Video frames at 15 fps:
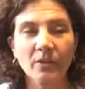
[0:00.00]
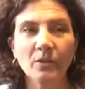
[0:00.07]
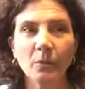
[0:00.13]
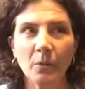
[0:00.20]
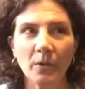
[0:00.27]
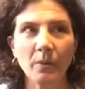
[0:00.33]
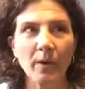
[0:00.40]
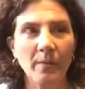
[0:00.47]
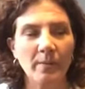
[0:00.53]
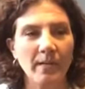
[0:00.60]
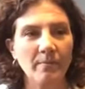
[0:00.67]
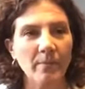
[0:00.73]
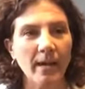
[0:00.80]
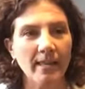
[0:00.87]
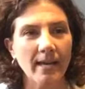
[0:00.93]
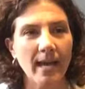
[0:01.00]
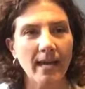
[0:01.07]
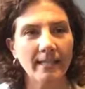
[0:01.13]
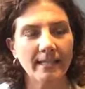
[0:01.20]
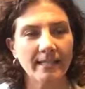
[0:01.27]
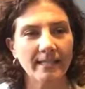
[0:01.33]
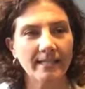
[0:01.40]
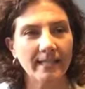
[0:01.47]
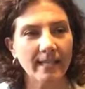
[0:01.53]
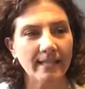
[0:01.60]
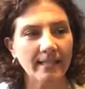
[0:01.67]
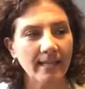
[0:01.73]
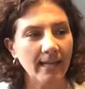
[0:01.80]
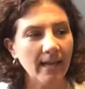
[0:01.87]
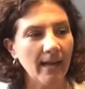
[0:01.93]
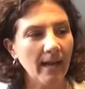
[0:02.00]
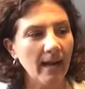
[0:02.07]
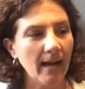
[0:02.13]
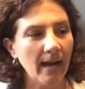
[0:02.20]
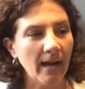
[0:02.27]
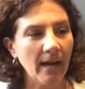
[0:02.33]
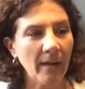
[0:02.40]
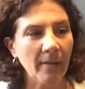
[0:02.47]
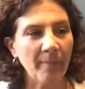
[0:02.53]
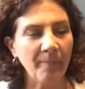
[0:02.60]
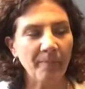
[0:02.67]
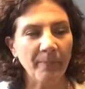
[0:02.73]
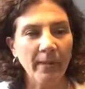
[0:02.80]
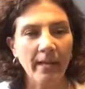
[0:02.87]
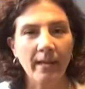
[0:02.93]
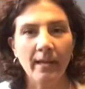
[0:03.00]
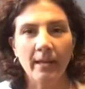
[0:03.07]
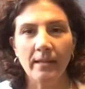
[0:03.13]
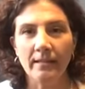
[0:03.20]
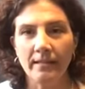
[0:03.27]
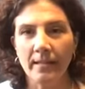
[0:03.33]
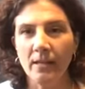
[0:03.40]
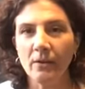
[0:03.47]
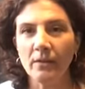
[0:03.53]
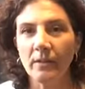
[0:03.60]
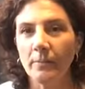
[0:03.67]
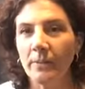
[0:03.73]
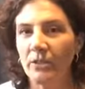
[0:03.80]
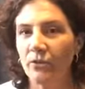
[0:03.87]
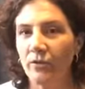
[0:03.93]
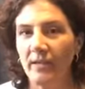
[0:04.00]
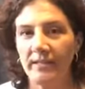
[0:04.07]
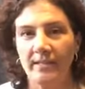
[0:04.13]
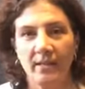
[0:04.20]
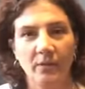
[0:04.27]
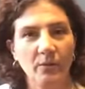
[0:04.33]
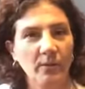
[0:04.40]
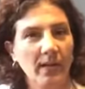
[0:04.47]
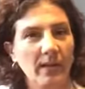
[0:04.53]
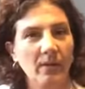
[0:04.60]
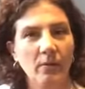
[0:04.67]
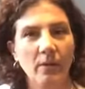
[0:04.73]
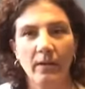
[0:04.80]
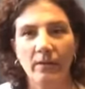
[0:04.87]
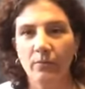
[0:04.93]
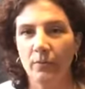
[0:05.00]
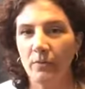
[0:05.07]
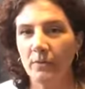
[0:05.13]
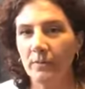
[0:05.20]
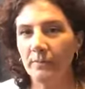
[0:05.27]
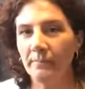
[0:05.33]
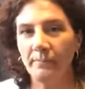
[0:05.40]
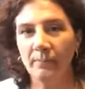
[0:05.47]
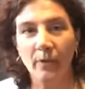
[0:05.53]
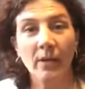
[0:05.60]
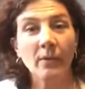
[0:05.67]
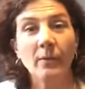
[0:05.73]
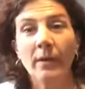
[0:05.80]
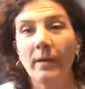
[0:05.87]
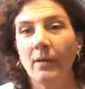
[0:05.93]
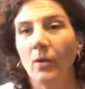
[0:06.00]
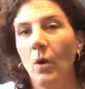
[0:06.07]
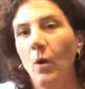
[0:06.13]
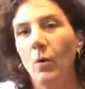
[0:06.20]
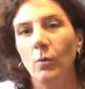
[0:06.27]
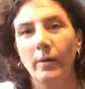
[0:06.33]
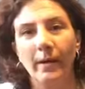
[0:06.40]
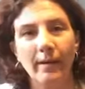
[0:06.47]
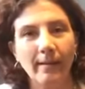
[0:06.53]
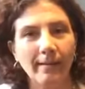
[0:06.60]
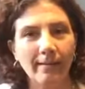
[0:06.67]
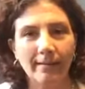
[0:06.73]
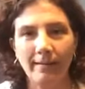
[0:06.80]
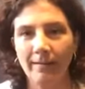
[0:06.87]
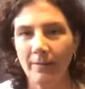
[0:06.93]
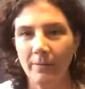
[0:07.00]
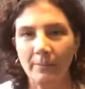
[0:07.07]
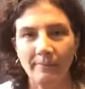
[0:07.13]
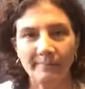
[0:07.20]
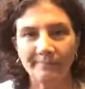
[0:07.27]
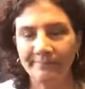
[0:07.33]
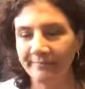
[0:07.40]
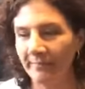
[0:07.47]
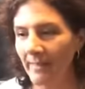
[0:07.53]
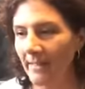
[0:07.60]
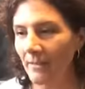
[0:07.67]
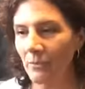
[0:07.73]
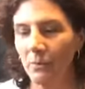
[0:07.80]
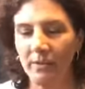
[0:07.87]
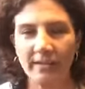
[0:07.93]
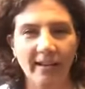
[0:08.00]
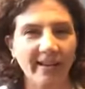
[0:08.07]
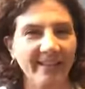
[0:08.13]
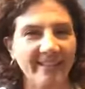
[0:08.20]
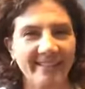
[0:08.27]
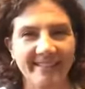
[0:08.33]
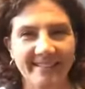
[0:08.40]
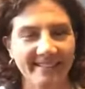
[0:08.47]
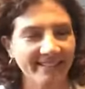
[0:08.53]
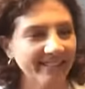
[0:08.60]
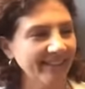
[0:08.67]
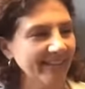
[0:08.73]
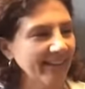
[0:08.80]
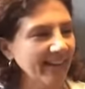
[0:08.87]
So what do I mean by that is that say you're a little bit stressed out, getting ready to go, getting things organized and